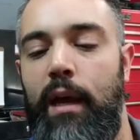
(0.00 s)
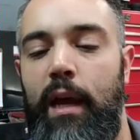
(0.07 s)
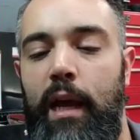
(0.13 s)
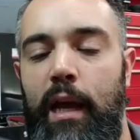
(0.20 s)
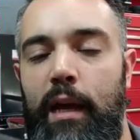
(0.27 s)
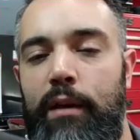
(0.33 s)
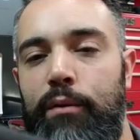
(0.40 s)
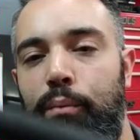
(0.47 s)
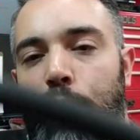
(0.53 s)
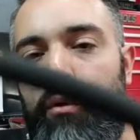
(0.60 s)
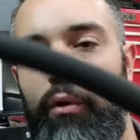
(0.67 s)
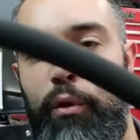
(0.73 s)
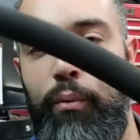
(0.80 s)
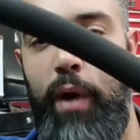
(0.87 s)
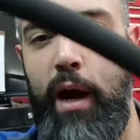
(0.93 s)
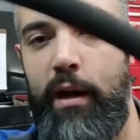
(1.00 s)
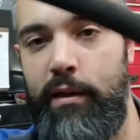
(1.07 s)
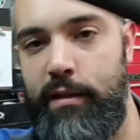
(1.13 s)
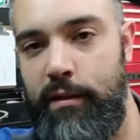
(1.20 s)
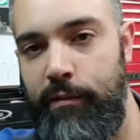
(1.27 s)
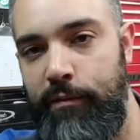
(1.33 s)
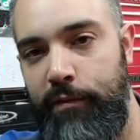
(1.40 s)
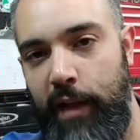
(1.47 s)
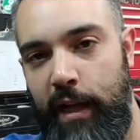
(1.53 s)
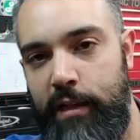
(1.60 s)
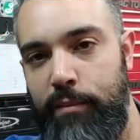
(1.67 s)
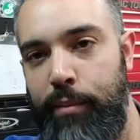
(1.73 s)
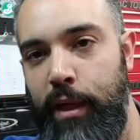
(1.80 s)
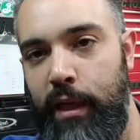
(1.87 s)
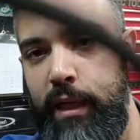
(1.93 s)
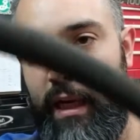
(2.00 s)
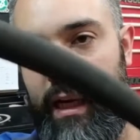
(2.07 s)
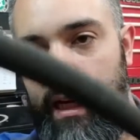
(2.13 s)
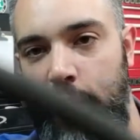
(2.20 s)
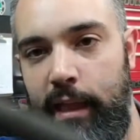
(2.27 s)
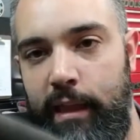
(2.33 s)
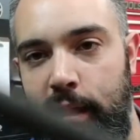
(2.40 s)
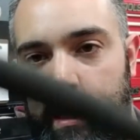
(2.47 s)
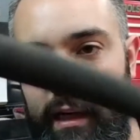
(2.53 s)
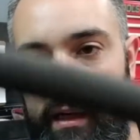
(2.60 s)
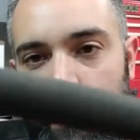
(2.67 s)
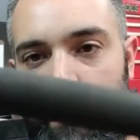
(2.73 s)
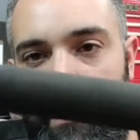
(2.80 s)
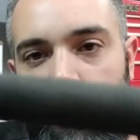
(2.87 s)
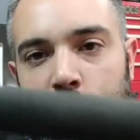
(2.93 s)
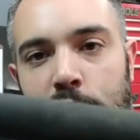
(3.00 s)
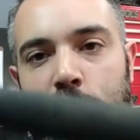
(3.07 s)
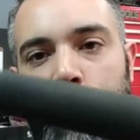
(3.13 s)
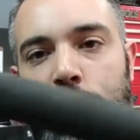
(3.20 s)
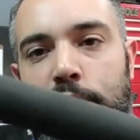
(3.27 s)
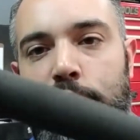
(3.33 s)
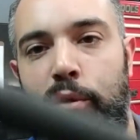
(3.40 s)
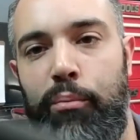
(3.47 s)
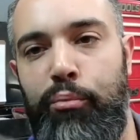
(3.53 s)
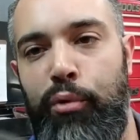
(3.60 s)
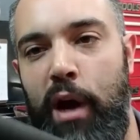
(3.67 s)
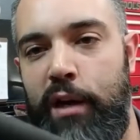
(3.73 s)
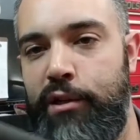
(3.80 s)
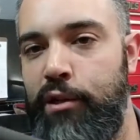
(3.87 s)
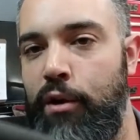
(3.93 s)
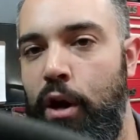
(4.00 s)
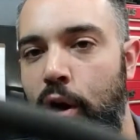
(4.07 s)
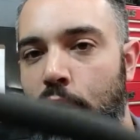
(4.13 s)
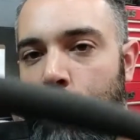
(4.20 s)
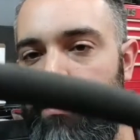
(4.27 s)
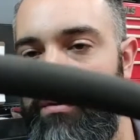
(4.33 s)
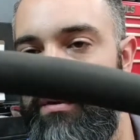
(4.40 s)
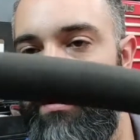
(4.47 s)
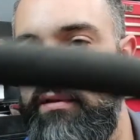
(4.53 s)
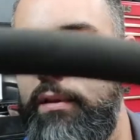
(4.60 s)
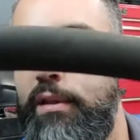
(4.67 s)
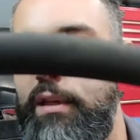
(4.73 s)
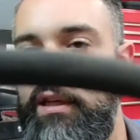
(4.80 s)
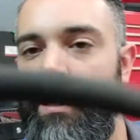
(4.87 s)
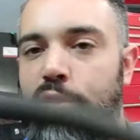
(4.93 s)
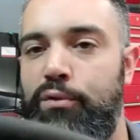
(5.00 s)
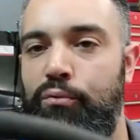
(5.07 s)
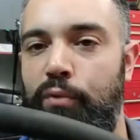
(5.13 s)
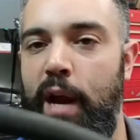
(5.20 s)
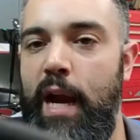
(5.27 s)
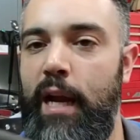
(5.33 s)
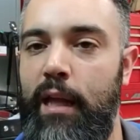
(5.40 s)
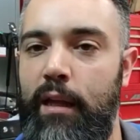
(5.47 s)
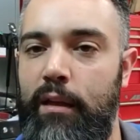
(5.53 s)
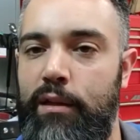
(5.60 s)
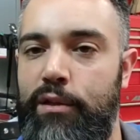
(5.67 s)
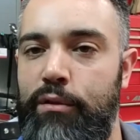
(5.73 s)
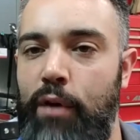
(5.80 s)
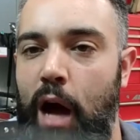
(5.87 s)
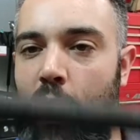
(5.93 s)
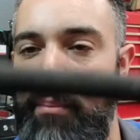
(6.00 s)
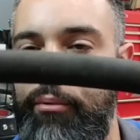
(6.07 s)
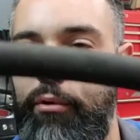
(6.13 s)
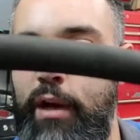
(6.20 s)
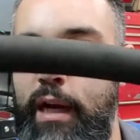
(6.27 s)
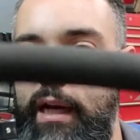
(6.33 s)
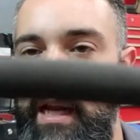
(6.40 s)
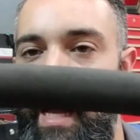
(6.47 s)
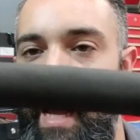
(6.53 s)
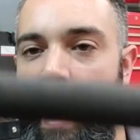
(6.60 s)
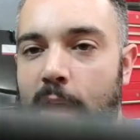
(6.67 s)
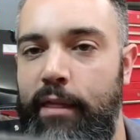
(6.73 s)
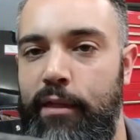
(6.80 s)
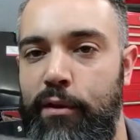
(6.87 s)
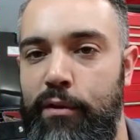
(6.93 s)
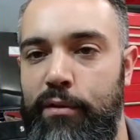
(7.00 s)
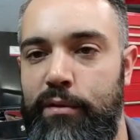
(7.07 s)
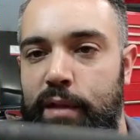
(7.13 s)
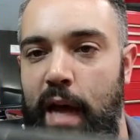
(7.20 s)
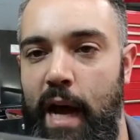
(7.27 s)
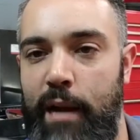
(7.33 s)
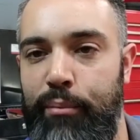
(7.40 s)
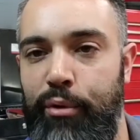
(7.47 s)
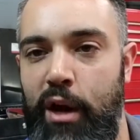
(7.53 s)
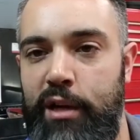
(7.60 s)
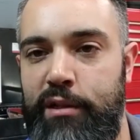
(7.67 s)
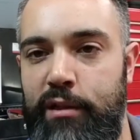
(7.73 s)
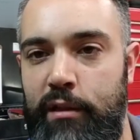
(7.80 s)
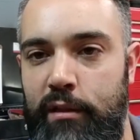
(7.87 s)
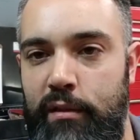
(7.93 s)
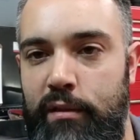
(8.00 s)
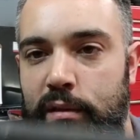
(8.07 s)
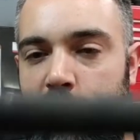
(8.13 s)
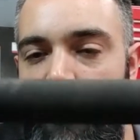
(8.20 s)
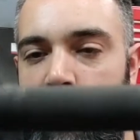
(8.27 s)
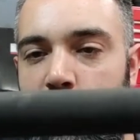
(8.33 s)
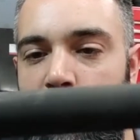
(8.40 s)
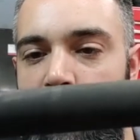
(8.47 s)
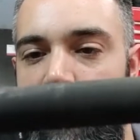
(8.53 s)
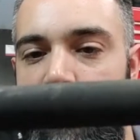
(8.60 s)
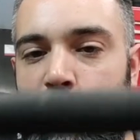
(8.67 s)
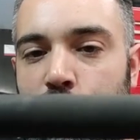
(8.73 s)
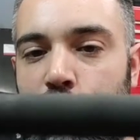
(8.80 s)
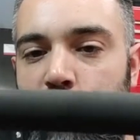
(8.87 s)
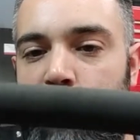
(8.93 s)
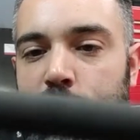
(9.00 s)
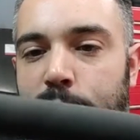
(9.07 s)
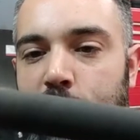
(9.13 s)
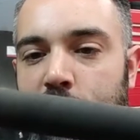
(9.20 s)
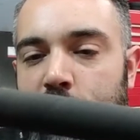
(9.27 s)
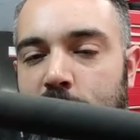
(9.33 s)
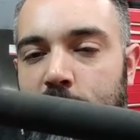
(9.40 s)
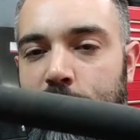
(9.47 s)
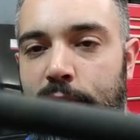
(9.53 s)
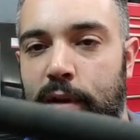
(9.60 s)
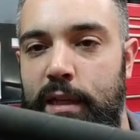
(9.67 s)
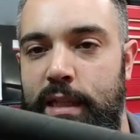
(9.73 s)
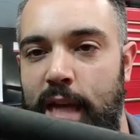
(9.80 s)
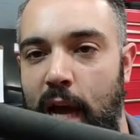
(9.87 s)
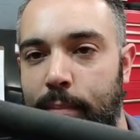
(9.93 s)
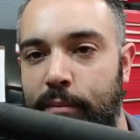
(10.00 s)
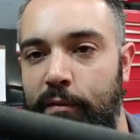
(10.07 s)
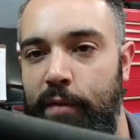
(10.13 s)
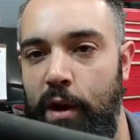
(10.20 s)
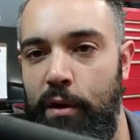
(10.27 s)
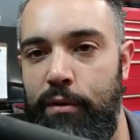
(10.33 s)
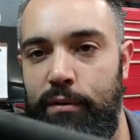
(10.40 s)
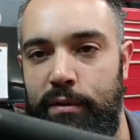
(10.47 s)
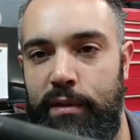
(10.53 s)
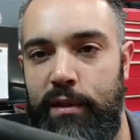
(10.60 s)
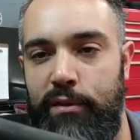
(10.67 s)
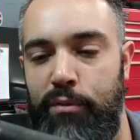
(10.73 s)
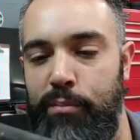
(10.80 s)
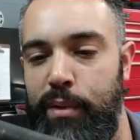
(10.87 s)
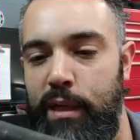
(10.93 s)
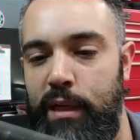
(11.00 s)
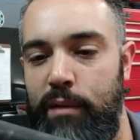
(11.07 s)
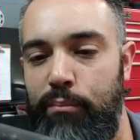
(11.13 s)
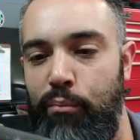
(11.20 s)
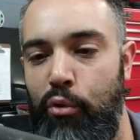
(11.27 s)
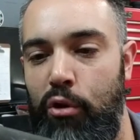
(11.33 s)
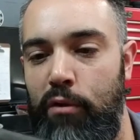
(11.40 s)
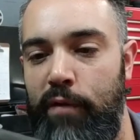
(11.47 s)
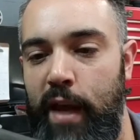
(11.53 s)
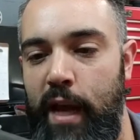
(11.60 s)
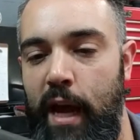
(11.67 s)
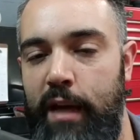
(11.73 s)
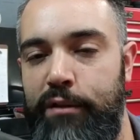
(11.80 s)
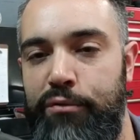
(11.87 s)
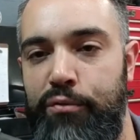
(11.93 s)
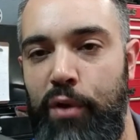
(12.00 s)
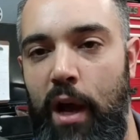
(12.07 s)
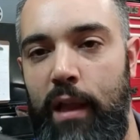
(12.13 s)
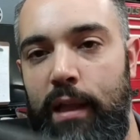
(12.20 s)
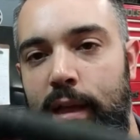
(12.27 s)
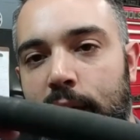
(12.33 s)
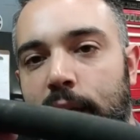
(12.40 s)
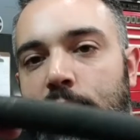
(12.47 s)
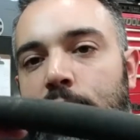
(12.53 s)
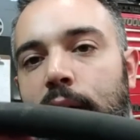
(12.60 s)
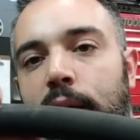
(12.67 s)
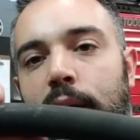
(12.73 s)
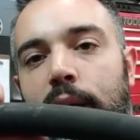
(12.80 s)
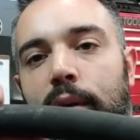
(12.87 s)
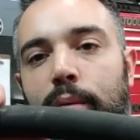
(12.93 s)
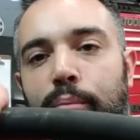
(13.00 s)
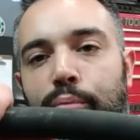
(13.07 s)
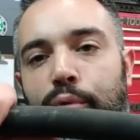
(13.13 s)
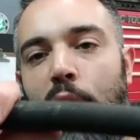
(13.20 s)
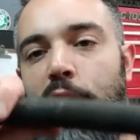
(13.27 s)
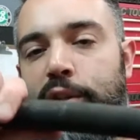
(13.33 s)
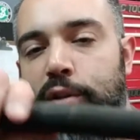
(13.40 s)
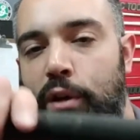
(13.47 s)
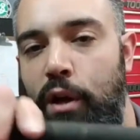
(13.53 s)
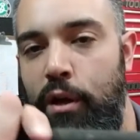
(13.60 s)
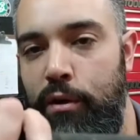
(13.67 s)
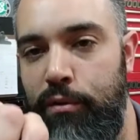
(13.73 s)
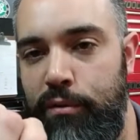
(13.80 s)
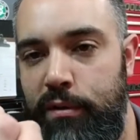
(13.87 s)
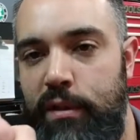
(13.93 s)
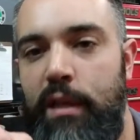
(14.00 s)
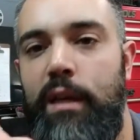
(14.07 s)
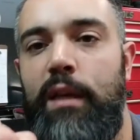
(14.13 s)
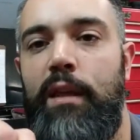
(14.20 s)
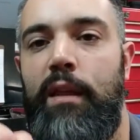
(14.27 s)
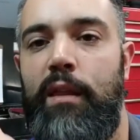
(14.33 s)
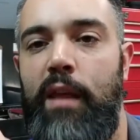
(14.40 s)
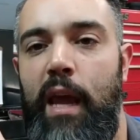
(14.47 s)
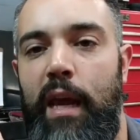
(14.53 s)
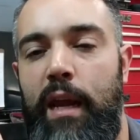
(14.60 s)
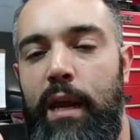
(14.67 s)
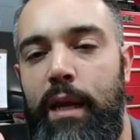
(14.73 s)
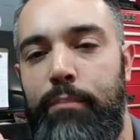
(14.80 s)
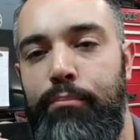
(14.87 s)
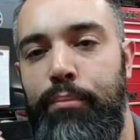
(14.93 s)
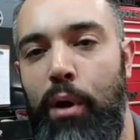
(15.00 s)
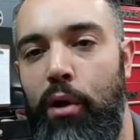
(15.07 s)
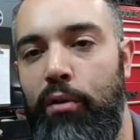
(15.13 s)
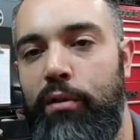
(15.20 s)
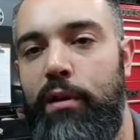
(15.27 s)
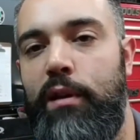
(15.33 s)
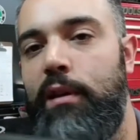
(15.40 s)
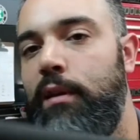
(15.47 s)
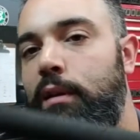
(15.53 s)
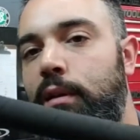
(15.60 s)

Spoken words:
and will require some flexibility to get there. So pressure hose is rated to operate at those high pressures. This is going to be a different type of hose. This will be more of a hydraulic pressure hose than a bulk